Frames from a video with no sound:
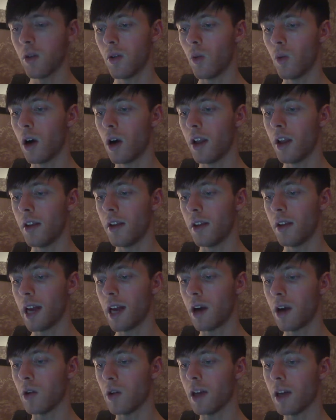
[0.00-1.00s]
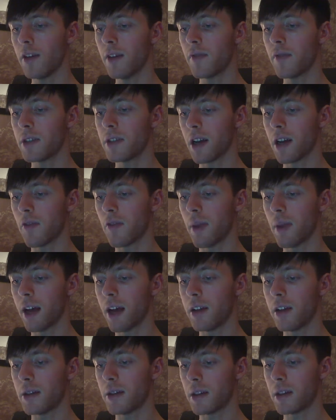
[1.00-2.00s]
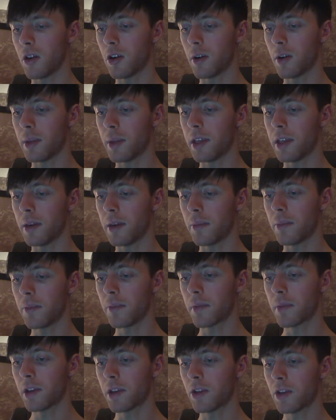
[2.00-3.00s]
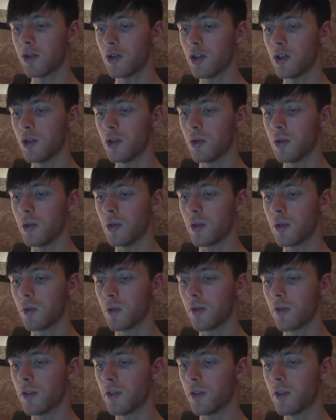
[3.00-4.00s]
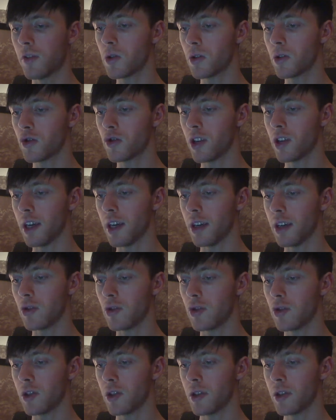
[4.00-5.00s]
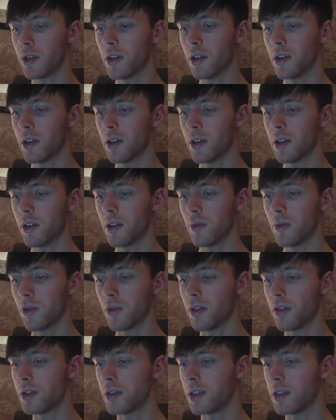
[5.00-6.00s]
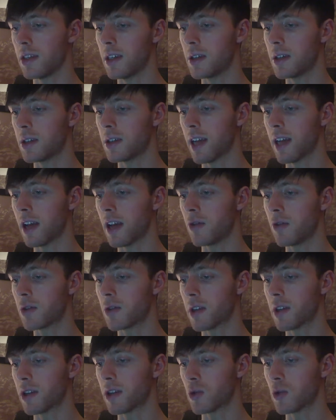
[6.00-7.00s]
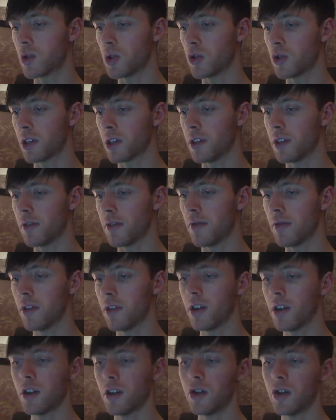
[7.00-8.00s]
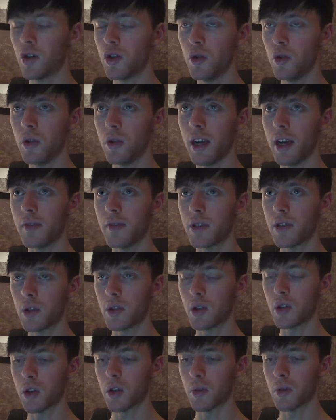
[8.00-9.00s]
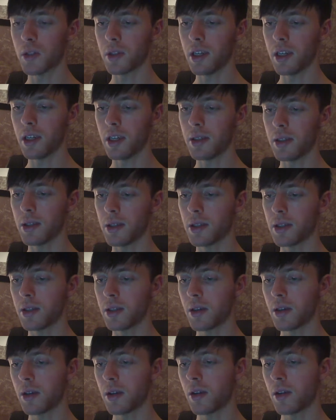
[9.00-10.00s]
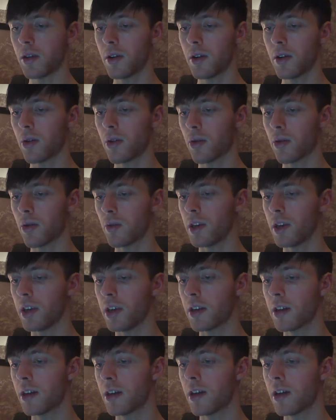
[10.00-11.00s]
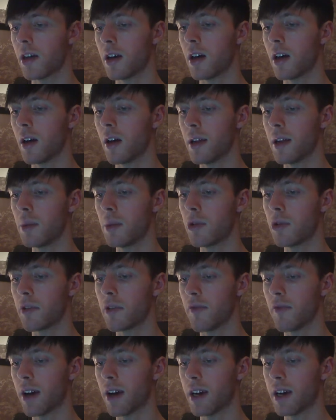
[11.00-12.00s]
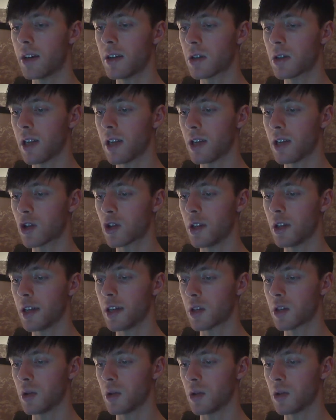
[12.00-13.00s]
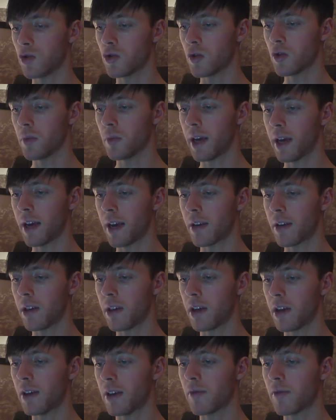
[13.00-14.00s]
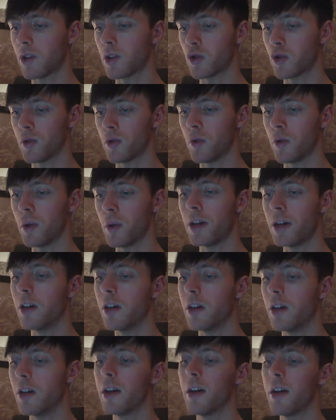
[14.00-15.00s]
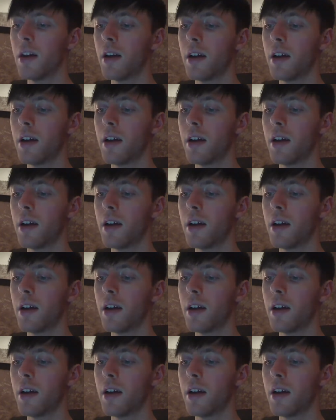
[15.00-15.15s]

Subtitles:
1. Our life is out of balance and harmony. 2. Refusal to change, parentheses, Saturn/restrictive, to life's circumstances. 3. Unable to find/connect with your true path in life, true will,